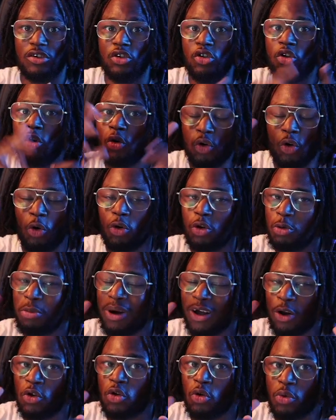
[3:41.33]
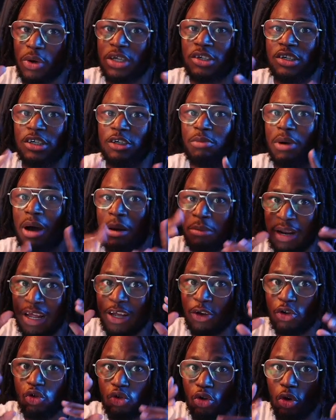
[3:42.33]
You might not know what this is, but I'm
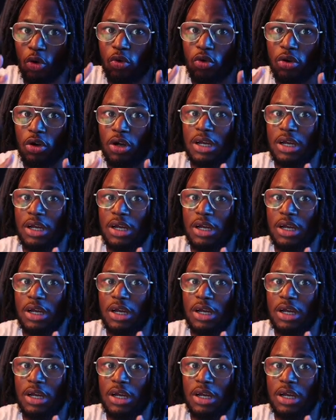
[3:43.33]
letting you know.